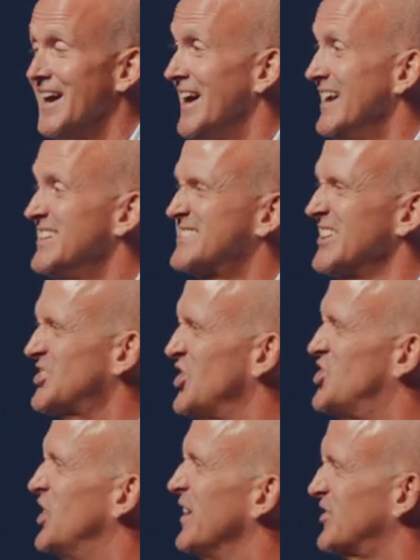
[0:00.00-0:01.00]
He's such a
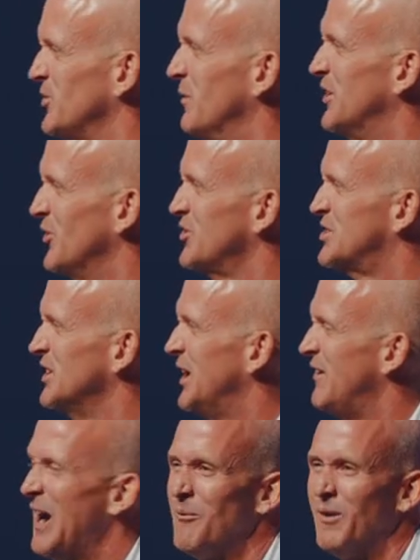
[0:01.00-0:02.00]
gentleman. Don't you love
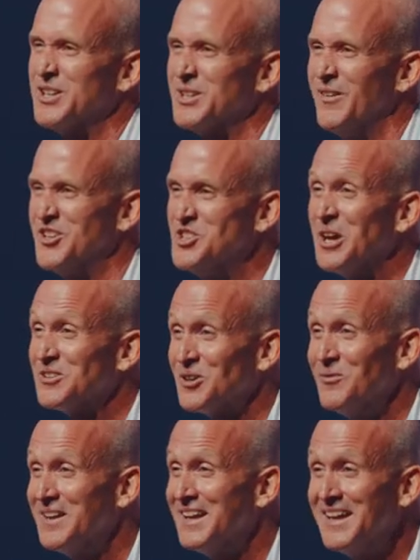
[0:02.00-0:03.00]
how much of a
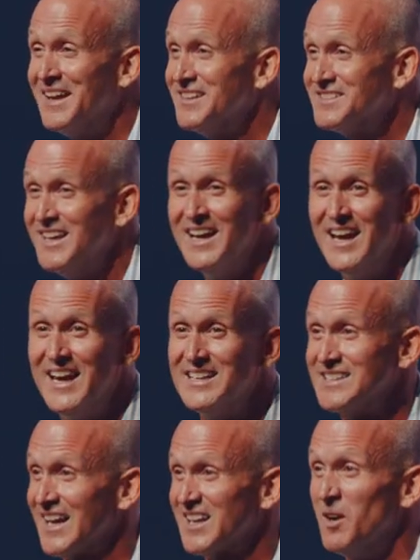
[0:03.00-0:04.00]
gentleman he is? He's
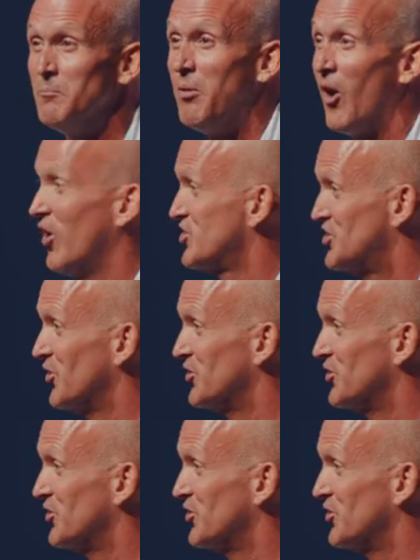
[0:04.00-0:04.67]
not going to barge your